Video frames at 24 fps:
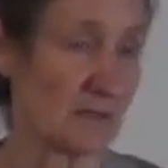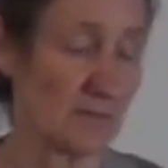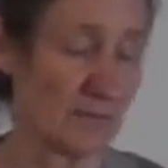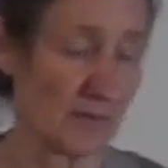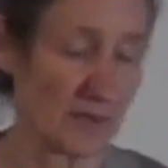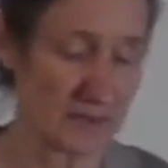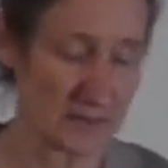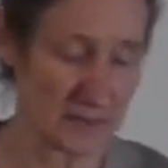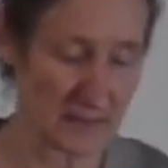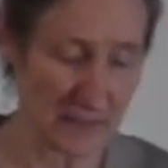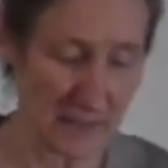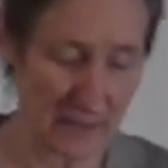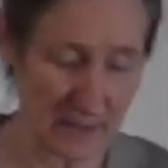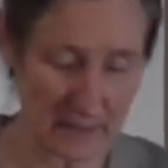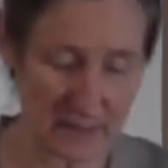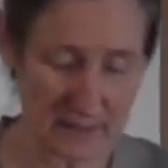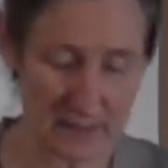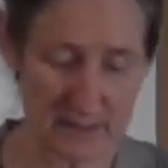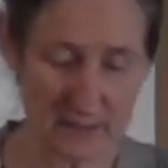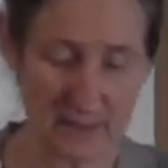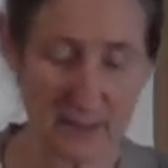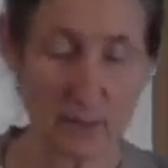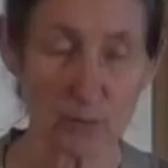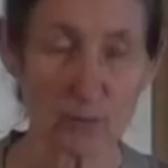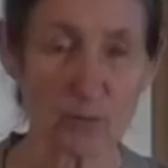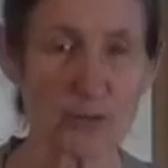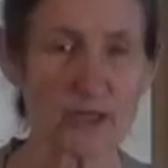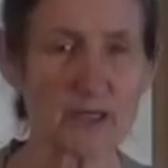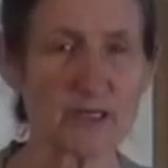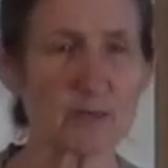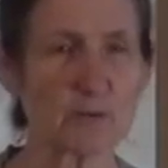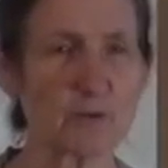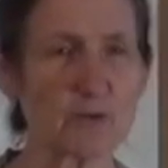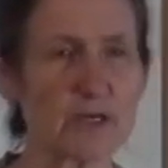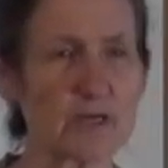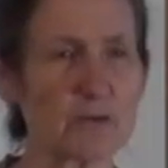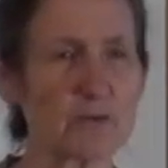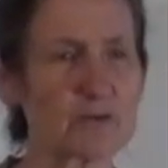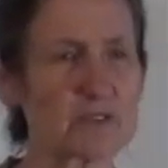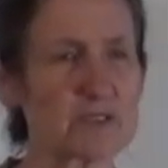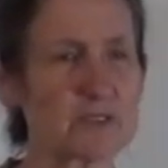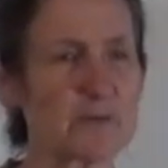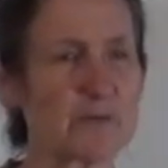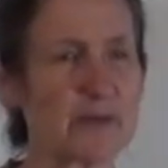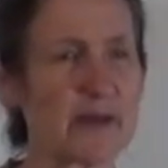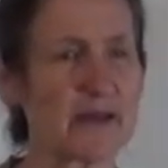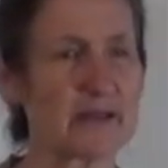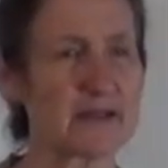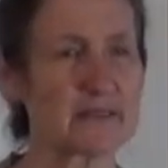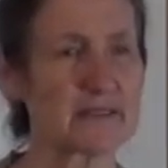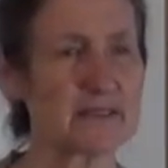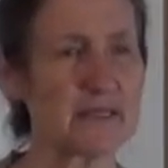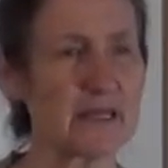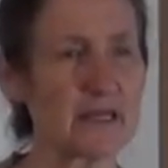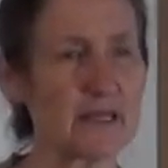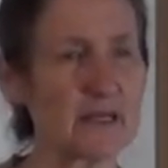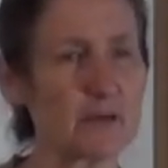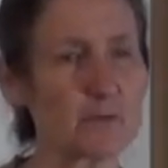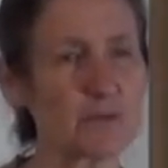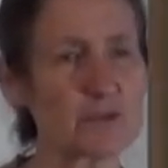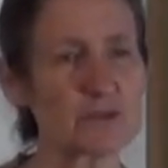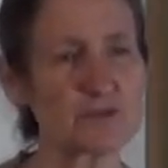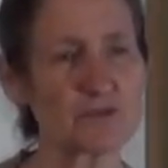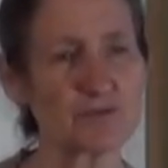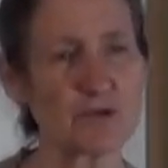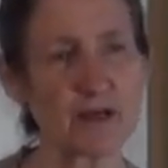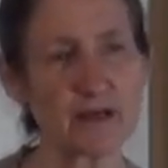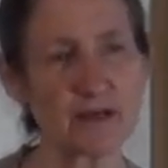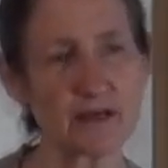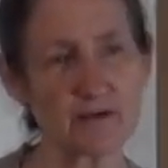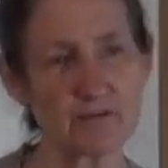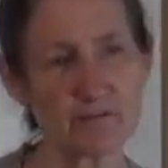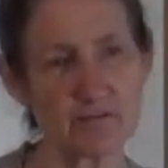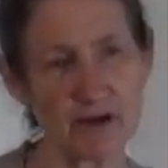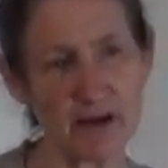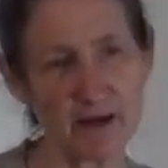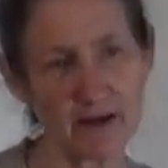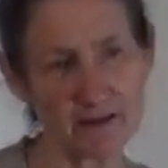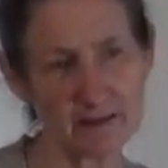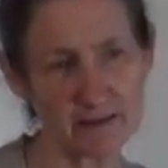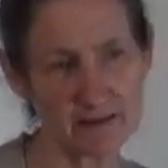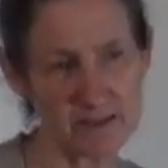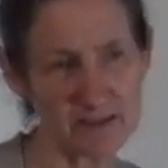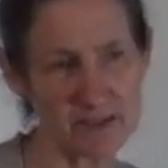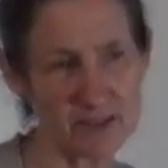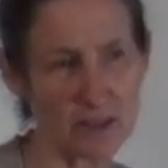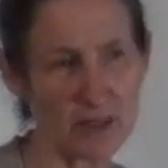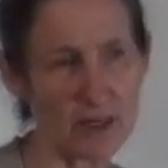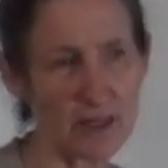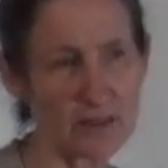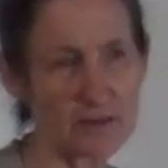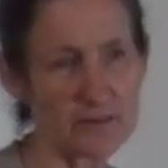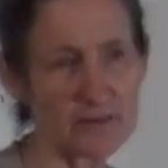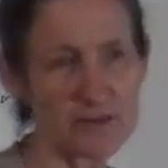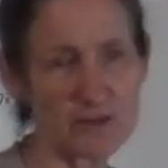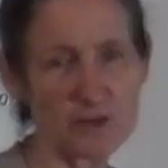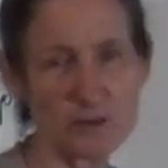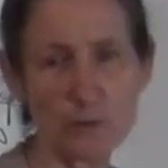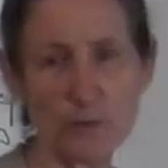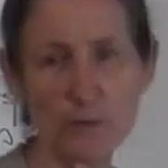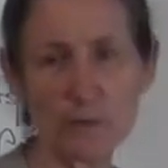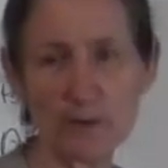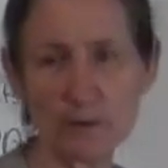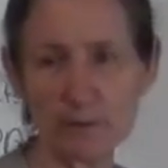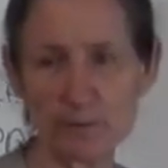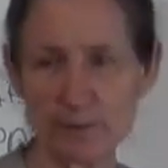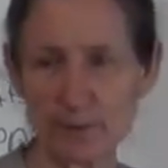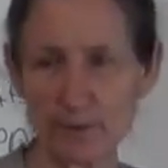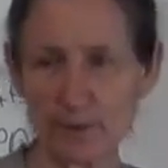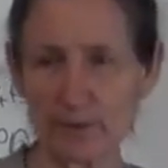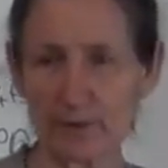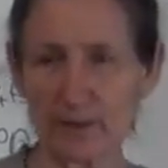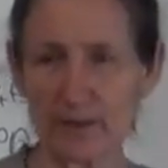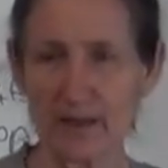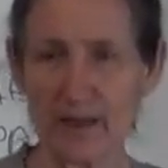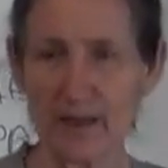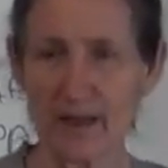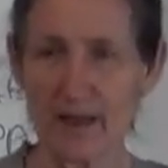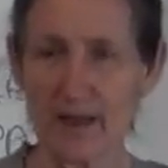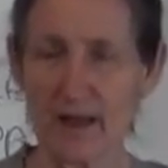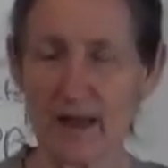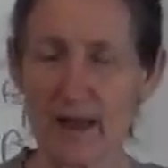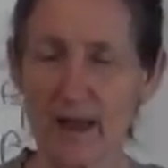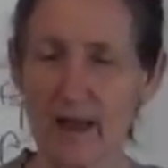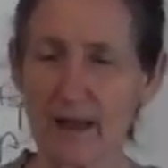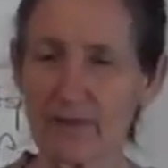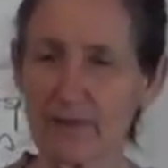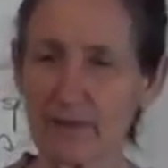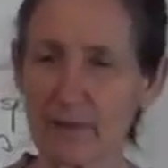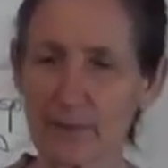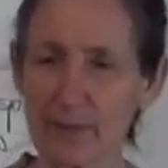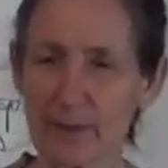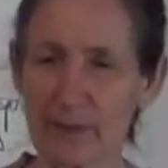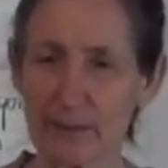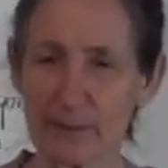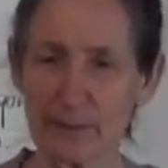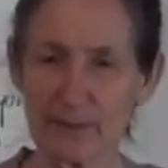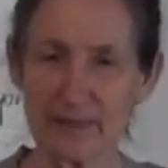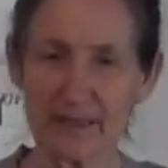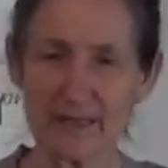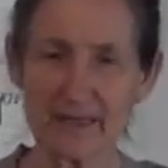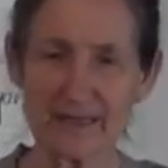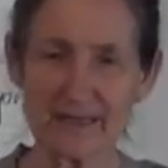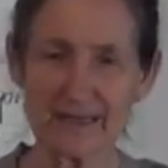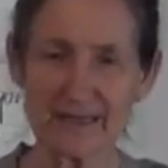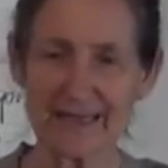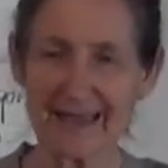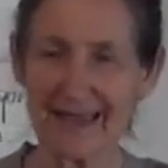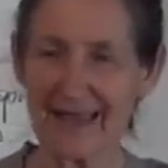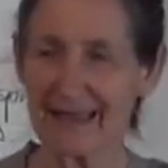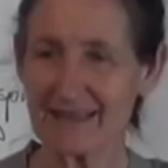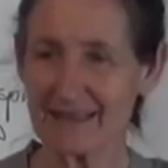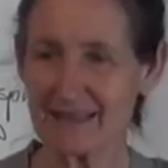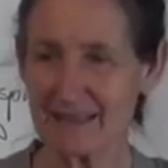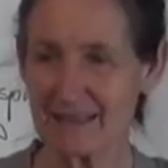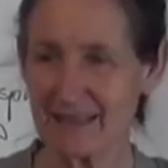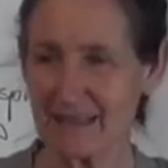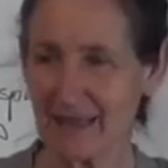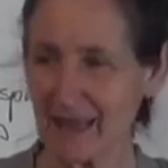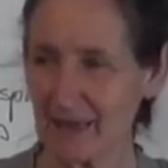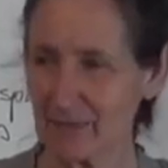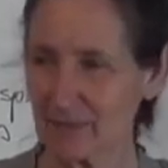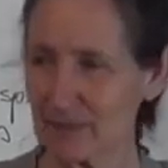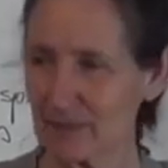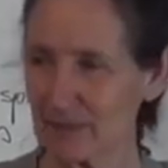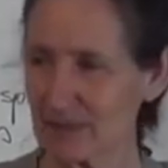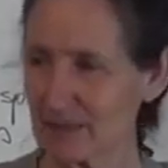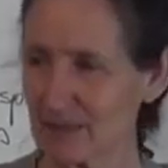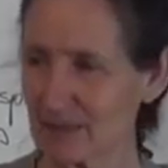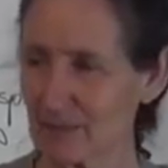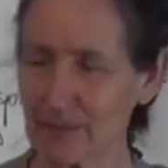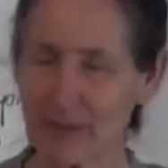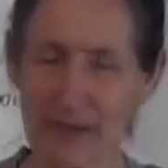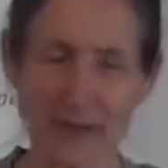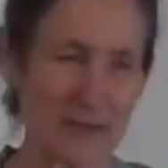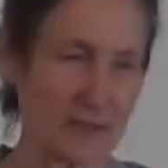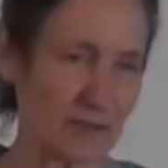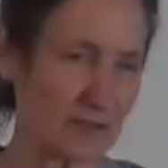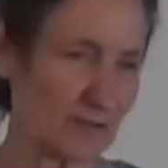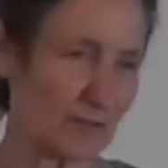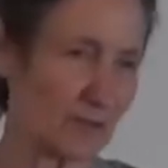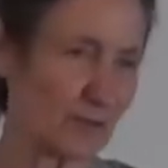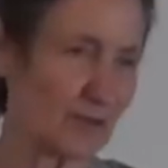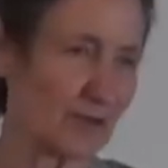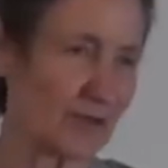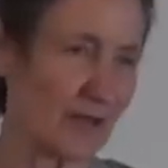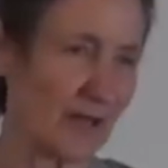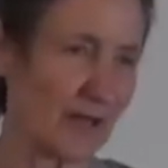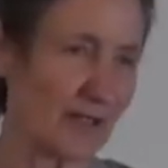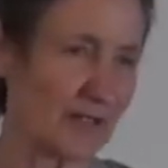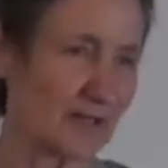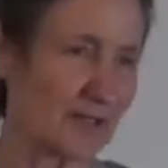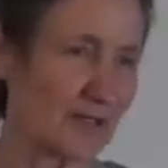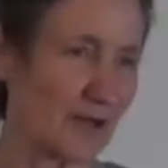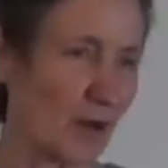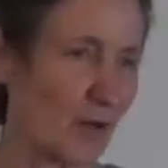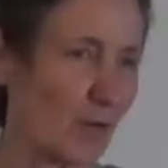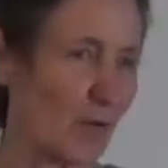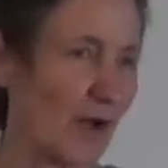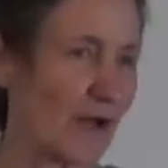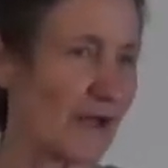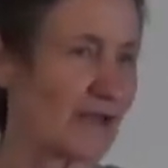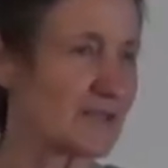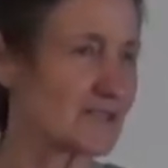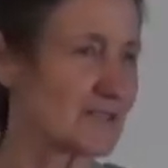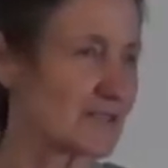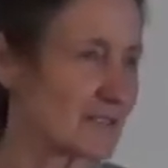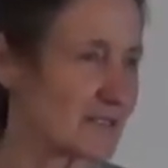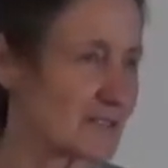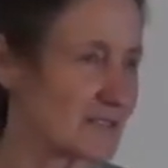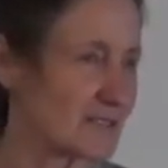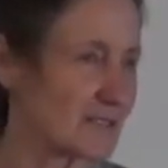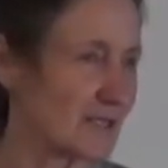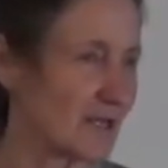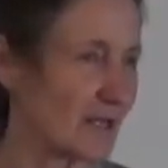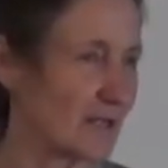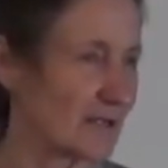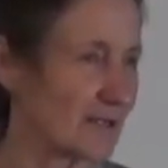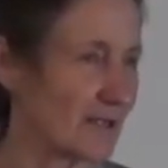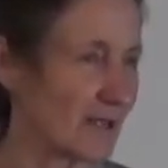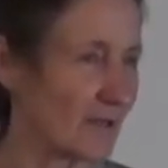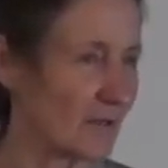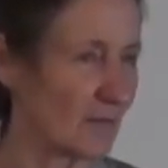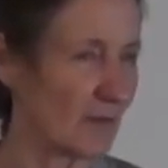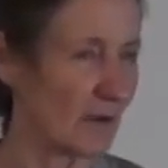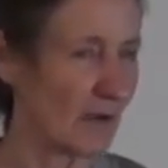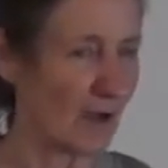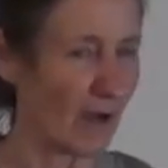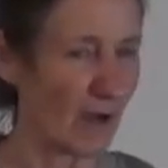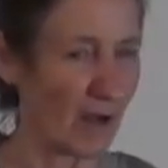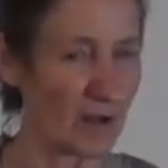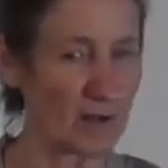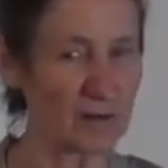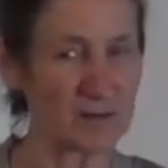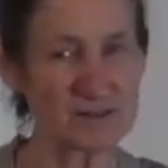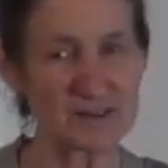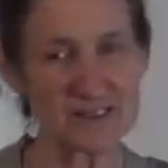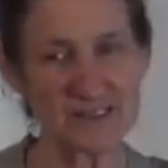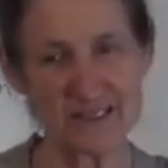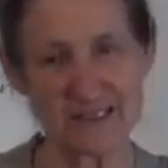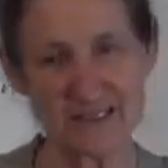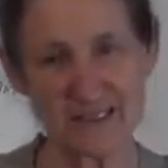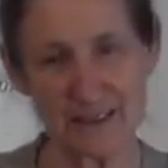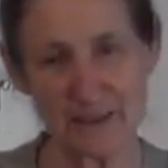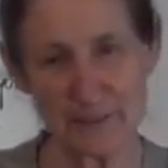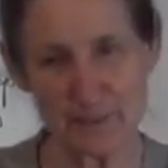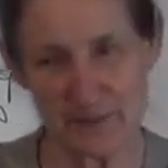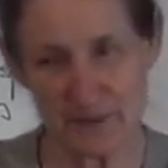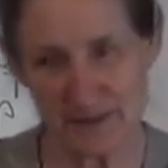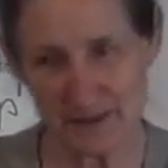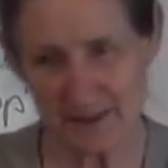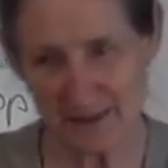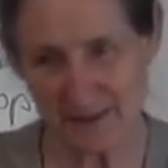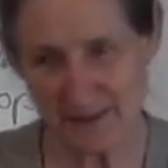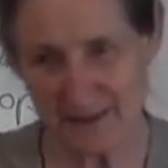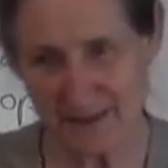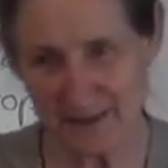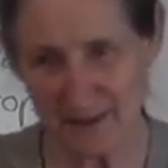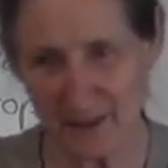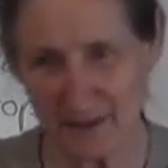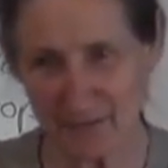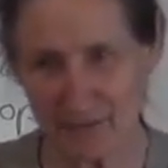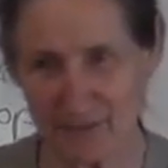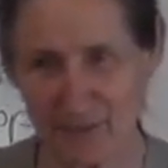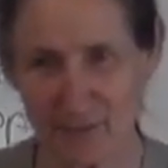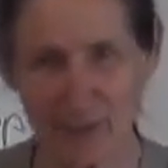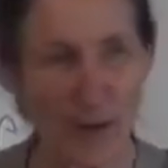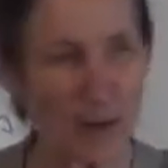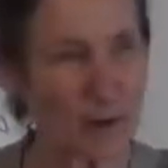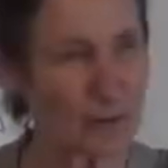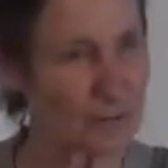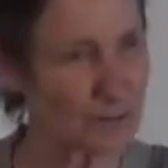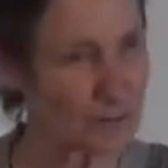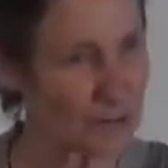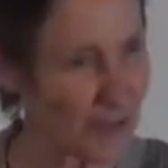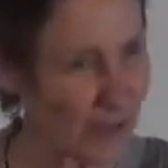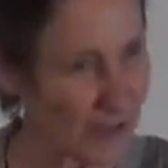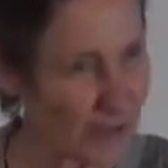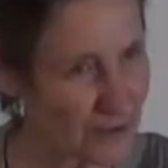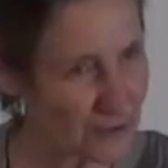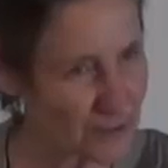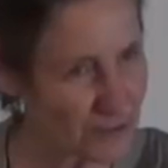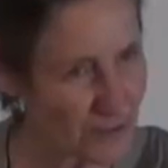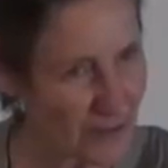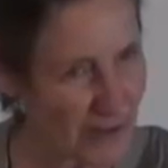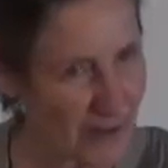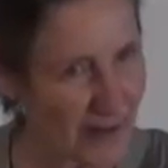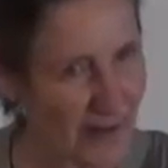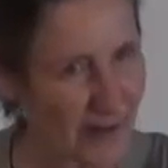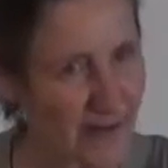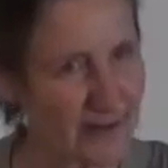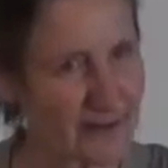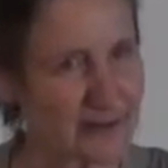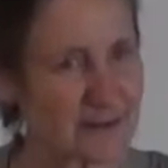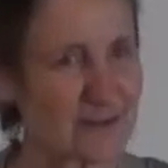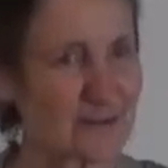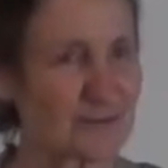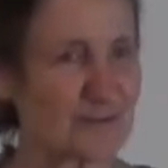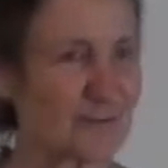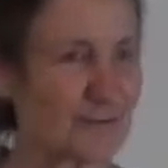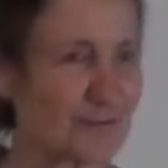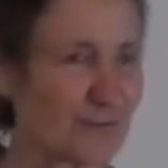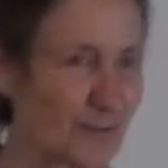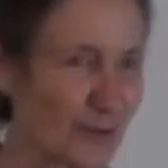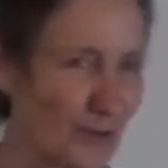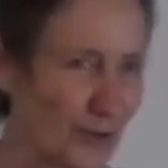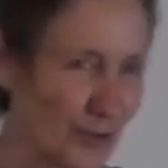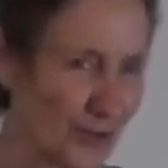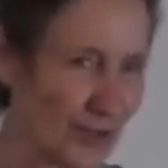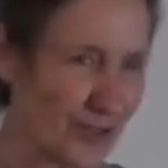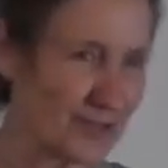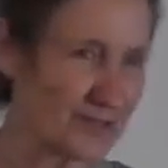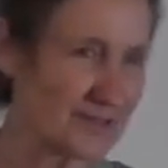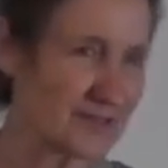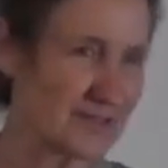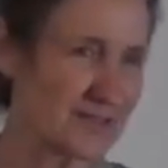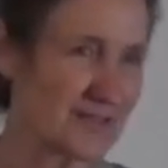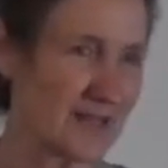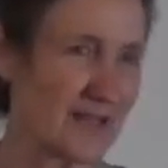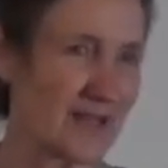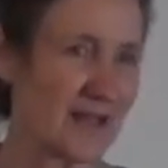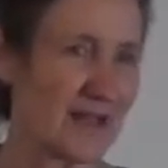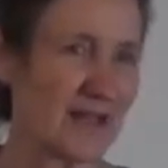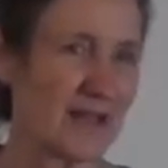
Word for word: My younger son, William, when he was about 10, he was running round the side of a swimming pool and the people had landscaped it to make it look like an oasis. So there were old sleepers, you know, from old train tracks and ferns.